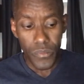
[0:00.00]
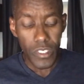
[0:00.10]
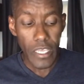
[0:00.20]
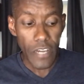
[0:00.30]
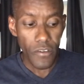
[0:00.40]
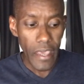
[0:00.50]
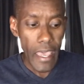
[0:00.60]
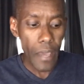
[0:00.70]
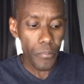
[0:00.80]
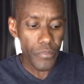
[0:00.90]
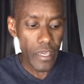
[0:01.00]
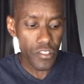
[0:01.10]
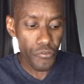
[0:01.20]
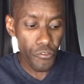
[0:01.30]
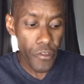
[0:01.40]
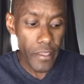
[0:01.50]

they have an app that's free.